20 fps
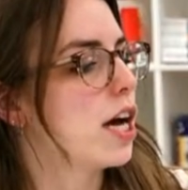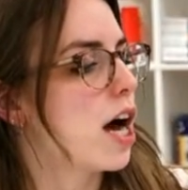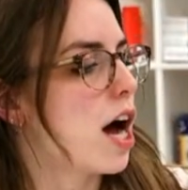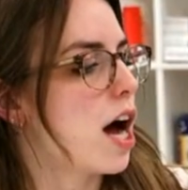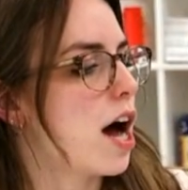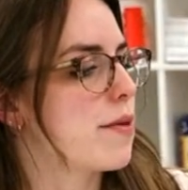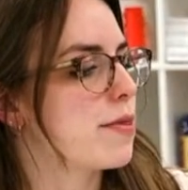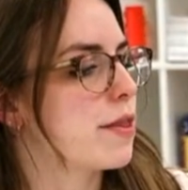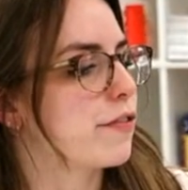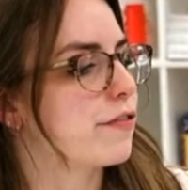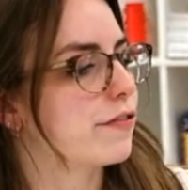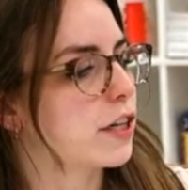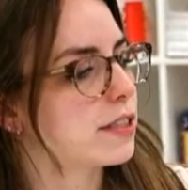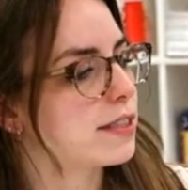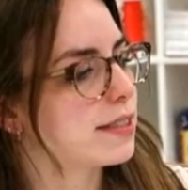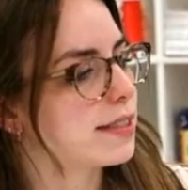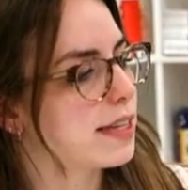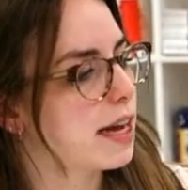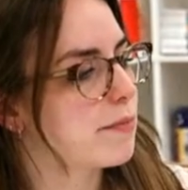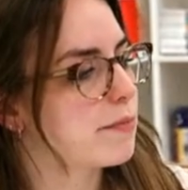Um, the
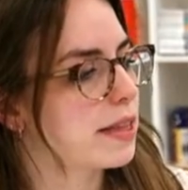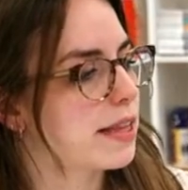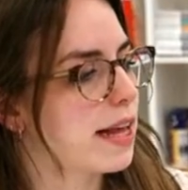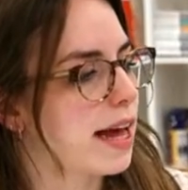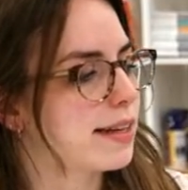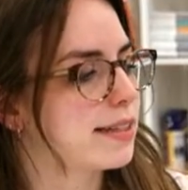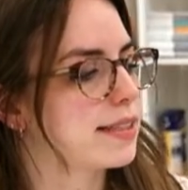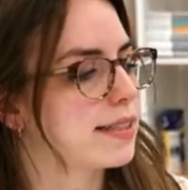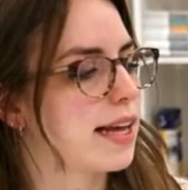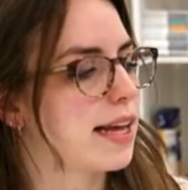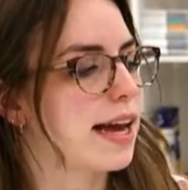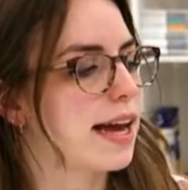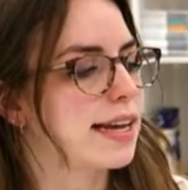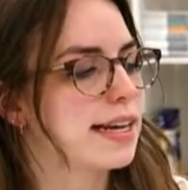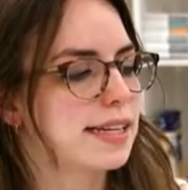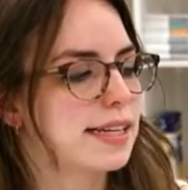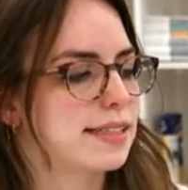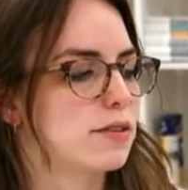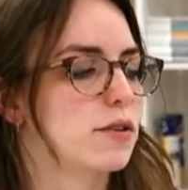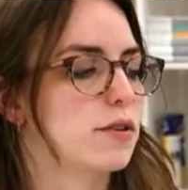first step in that design
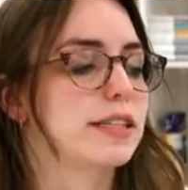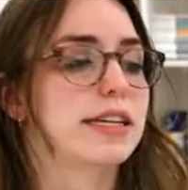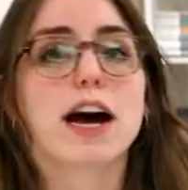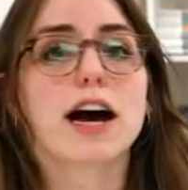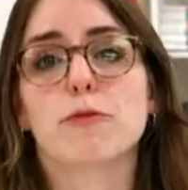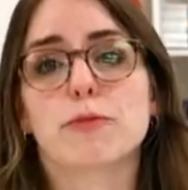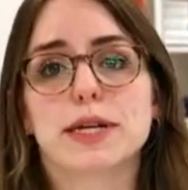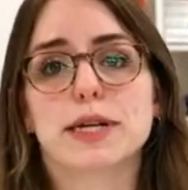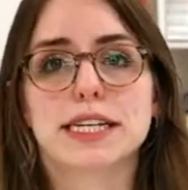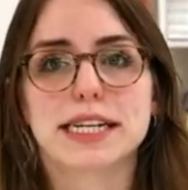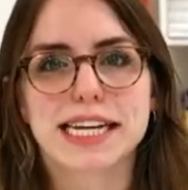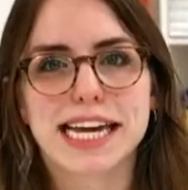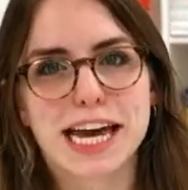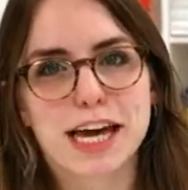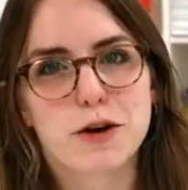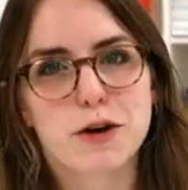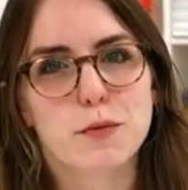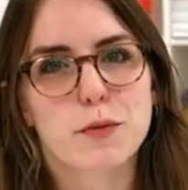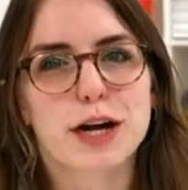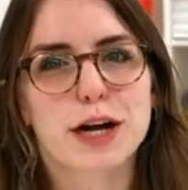is going to help
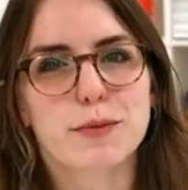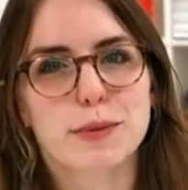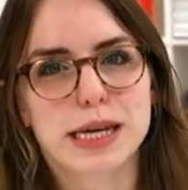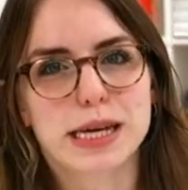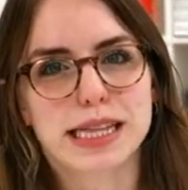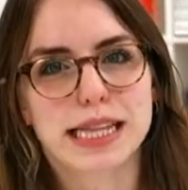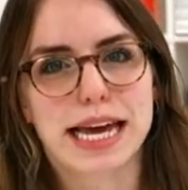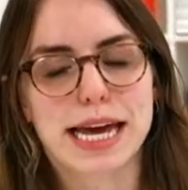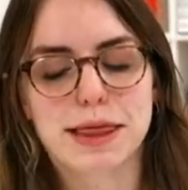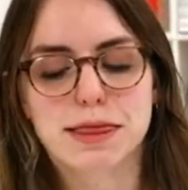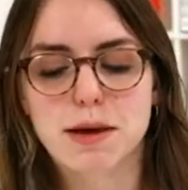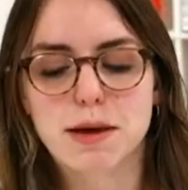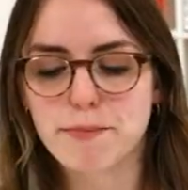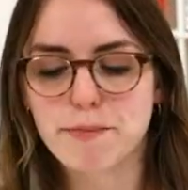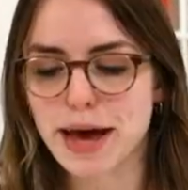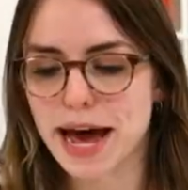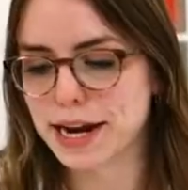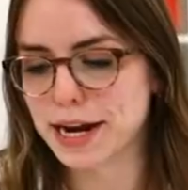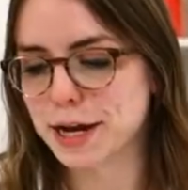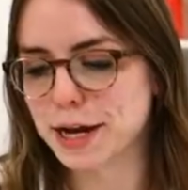indicate where we lay the
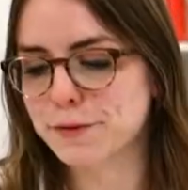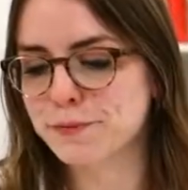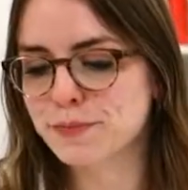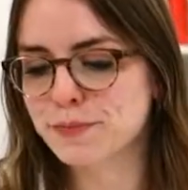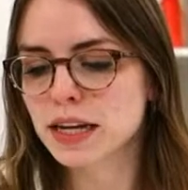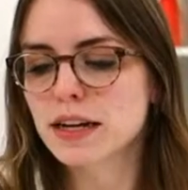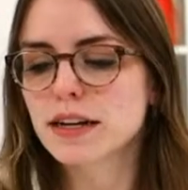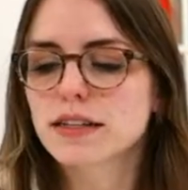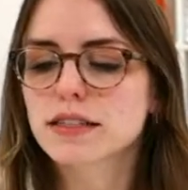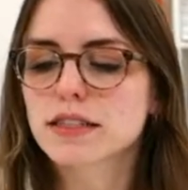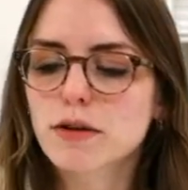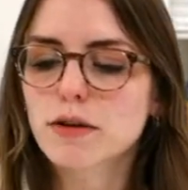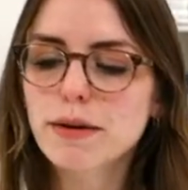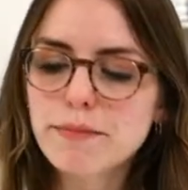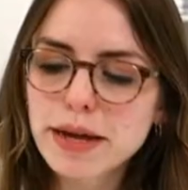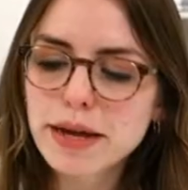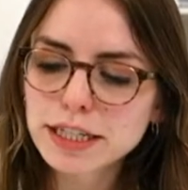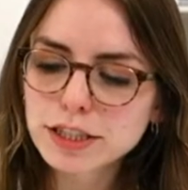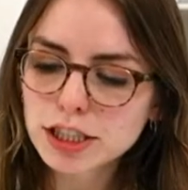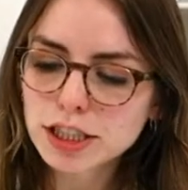batting. So I
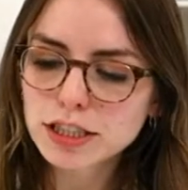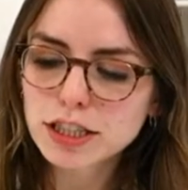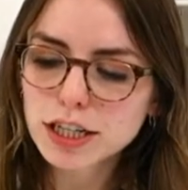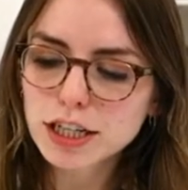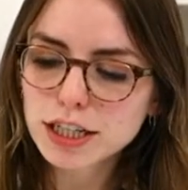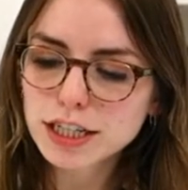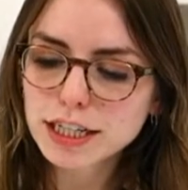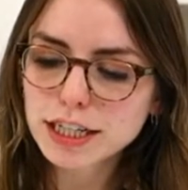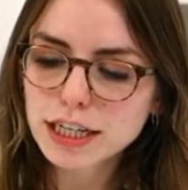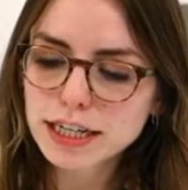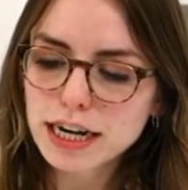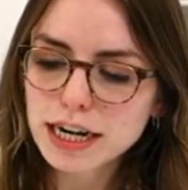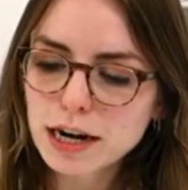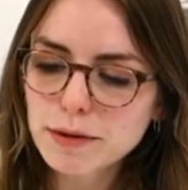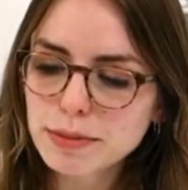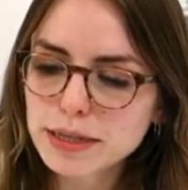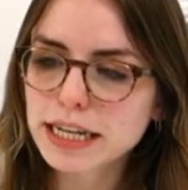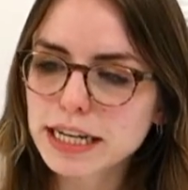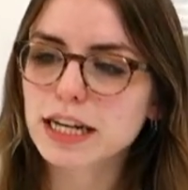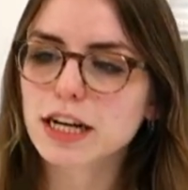mentioned earlier in our
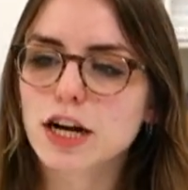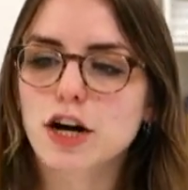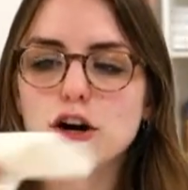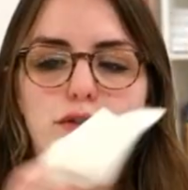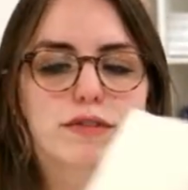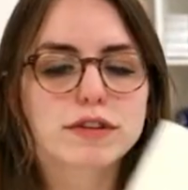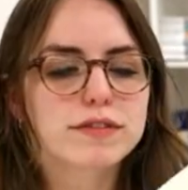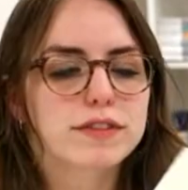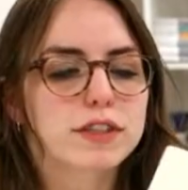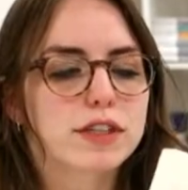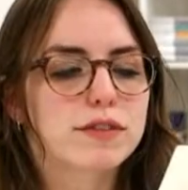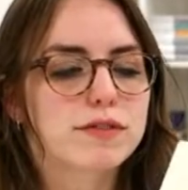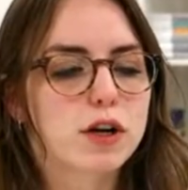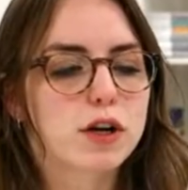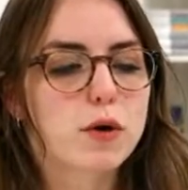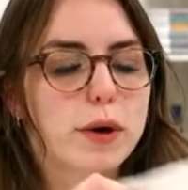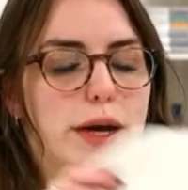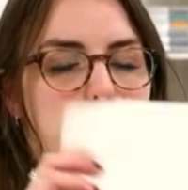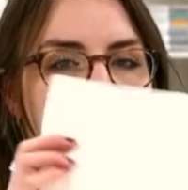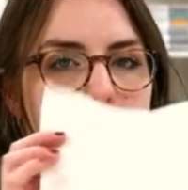beginning overview of the
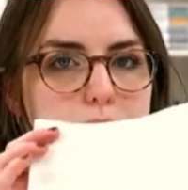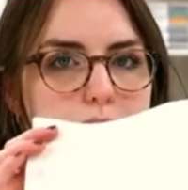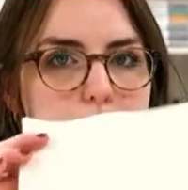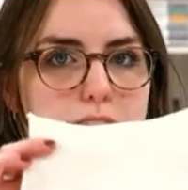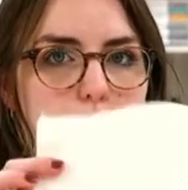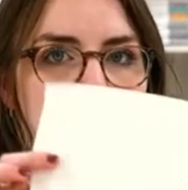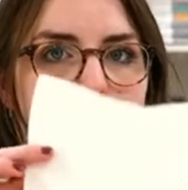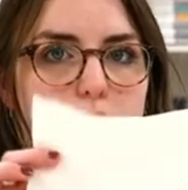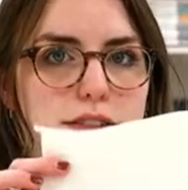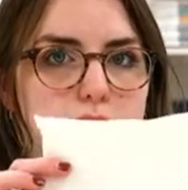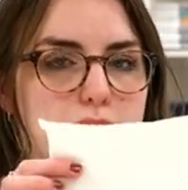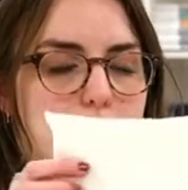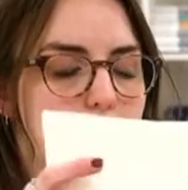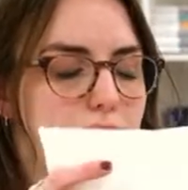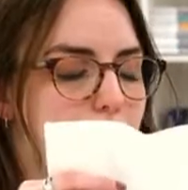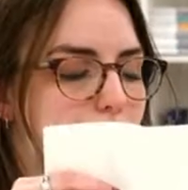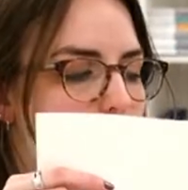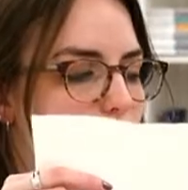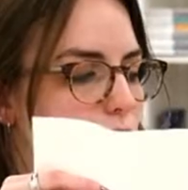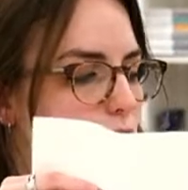quick materials that I
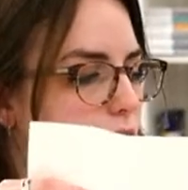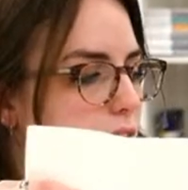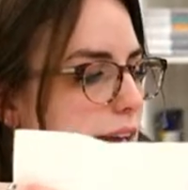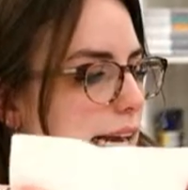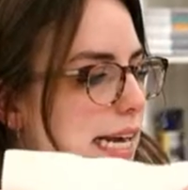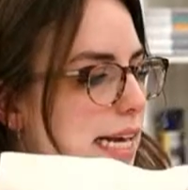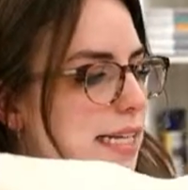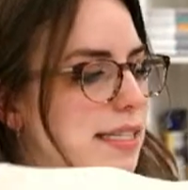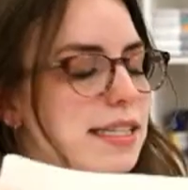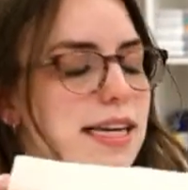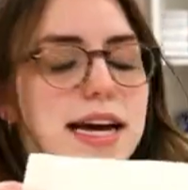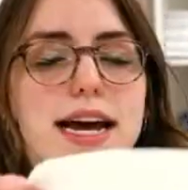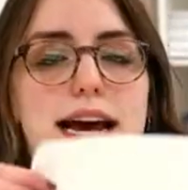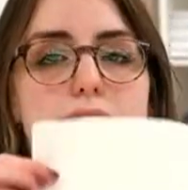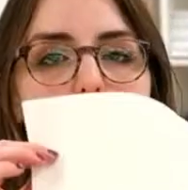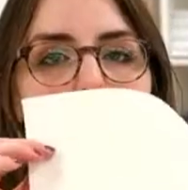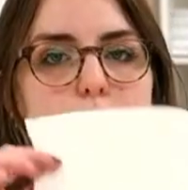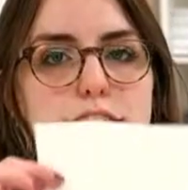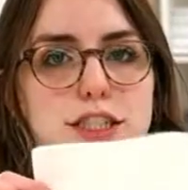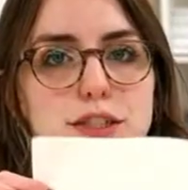have on hand,
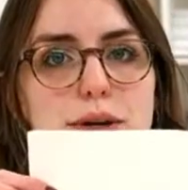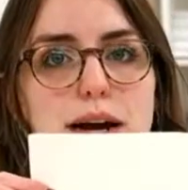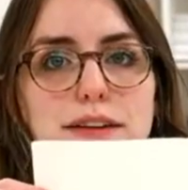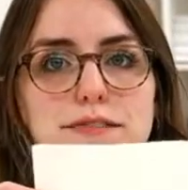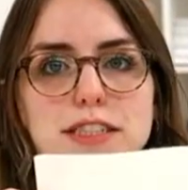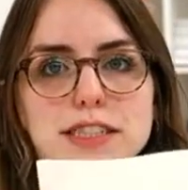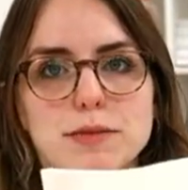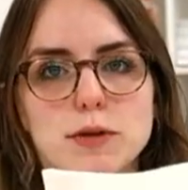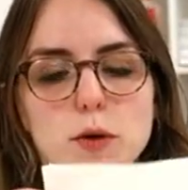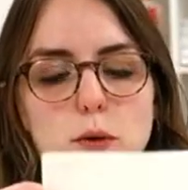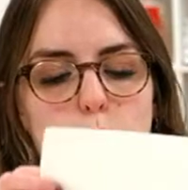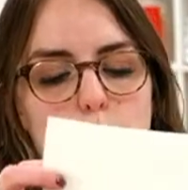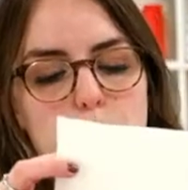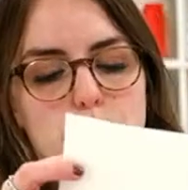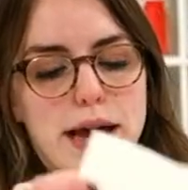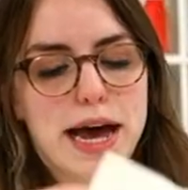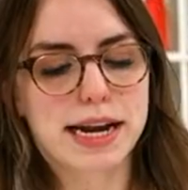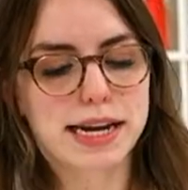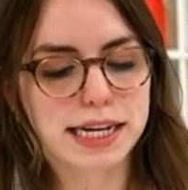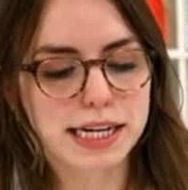I do have some quilt
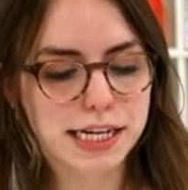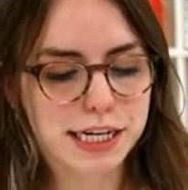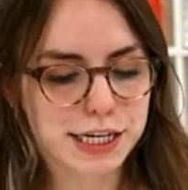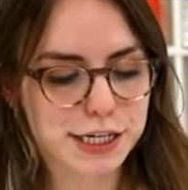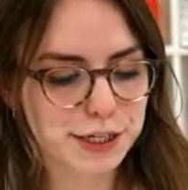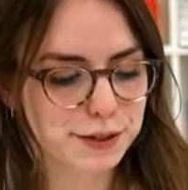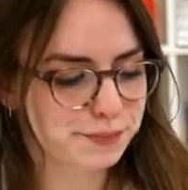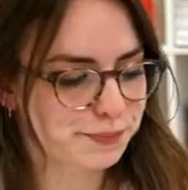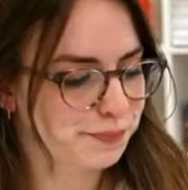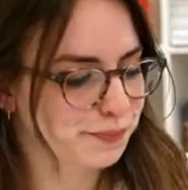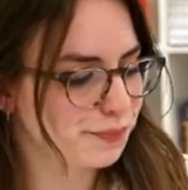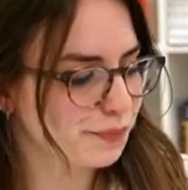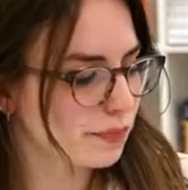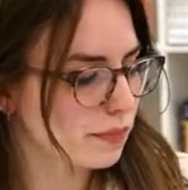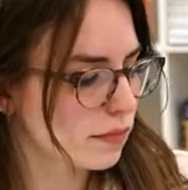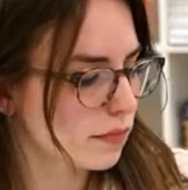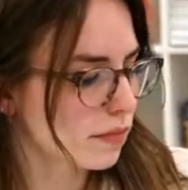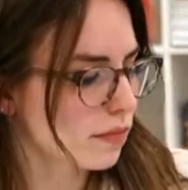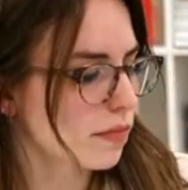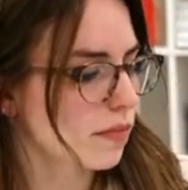batting here,
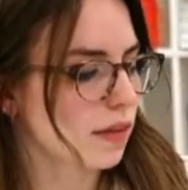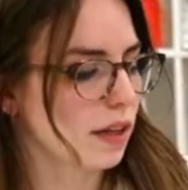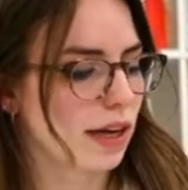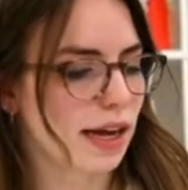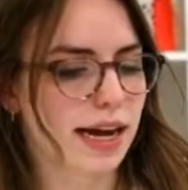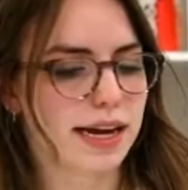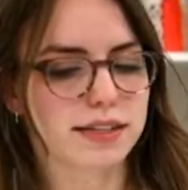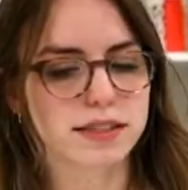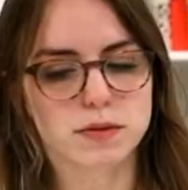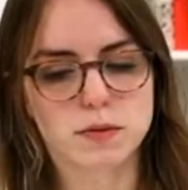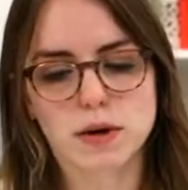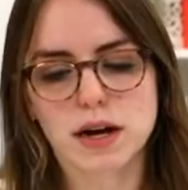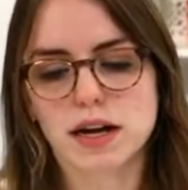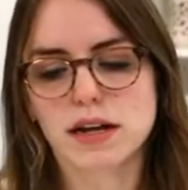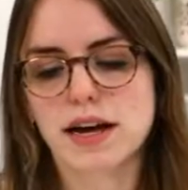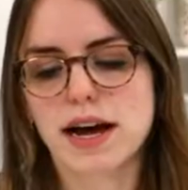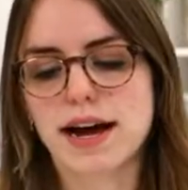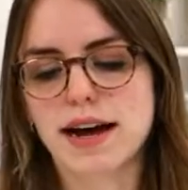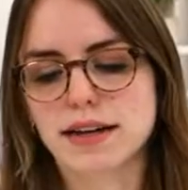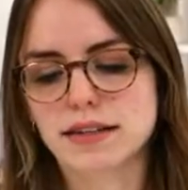as
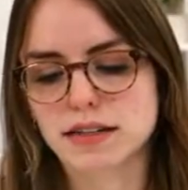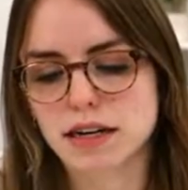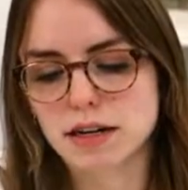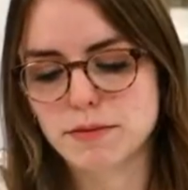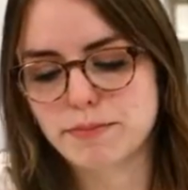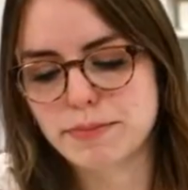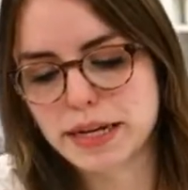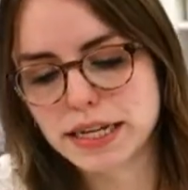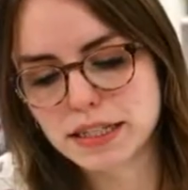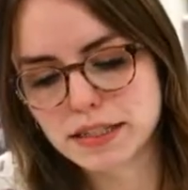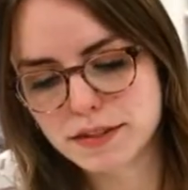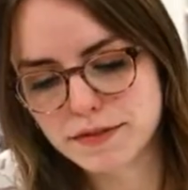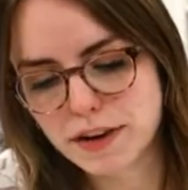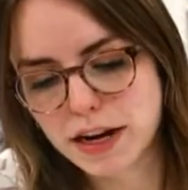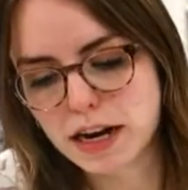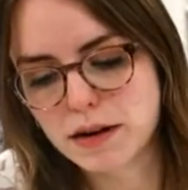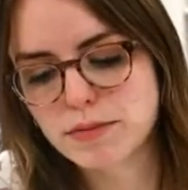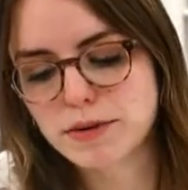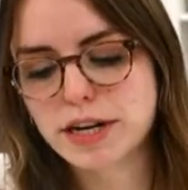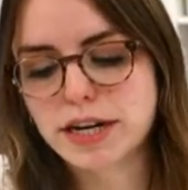well as our base
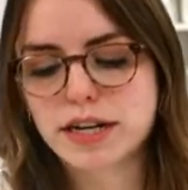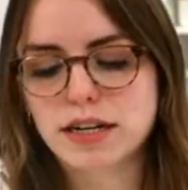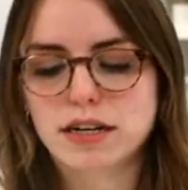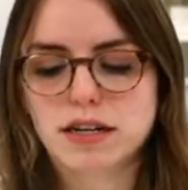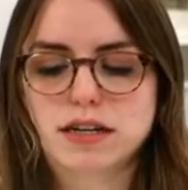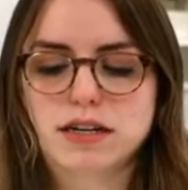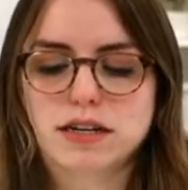fabric.